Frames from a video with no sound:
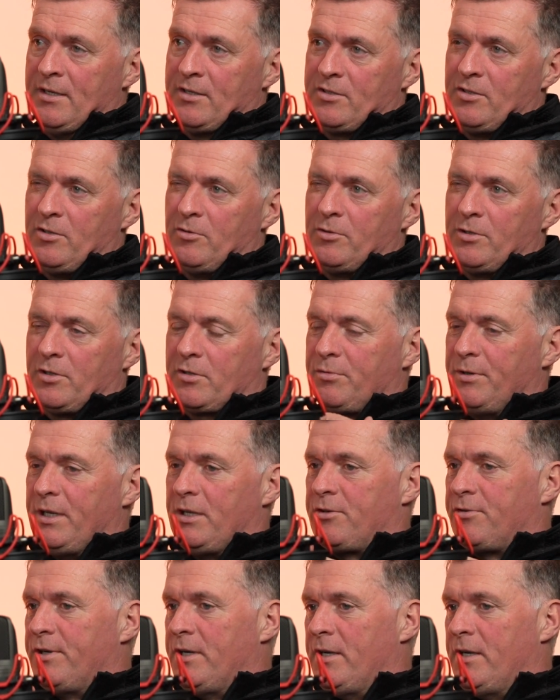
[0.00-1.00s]
So your under
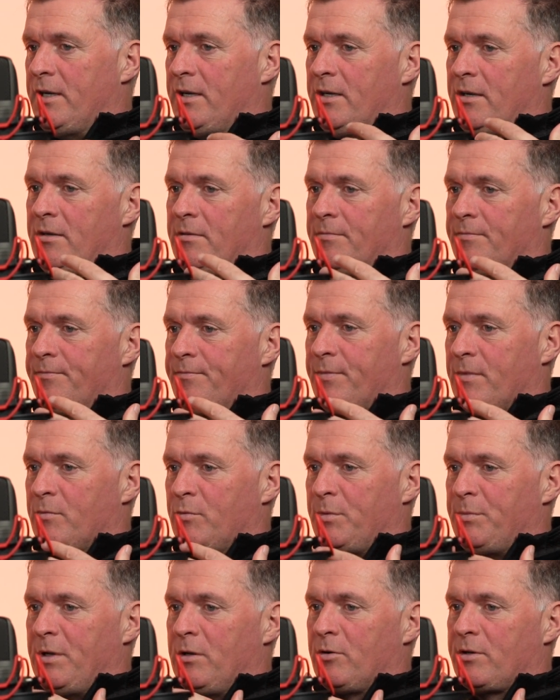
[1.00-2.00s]
23
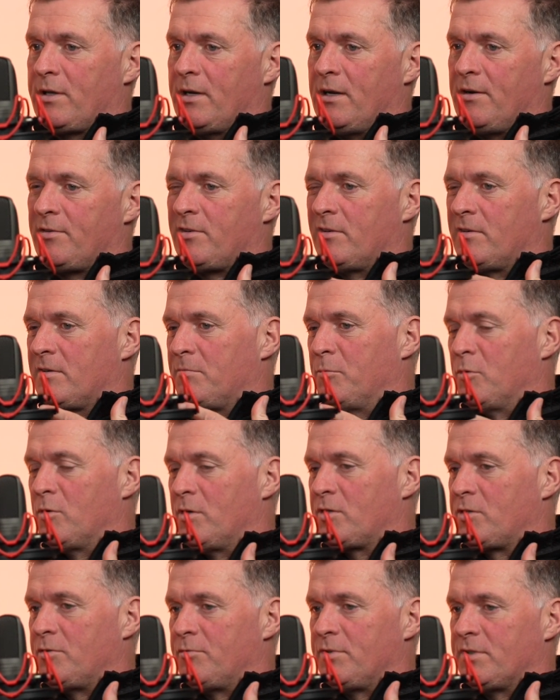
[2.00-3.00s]
would be looked after, more or
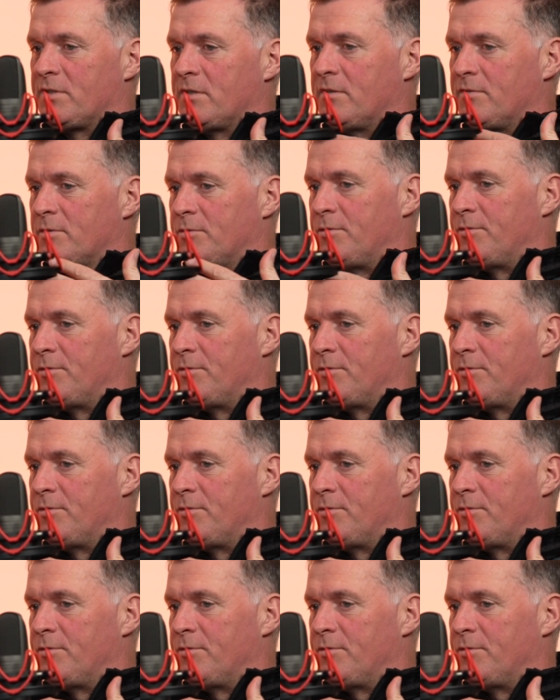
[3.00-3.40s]
less your reserves.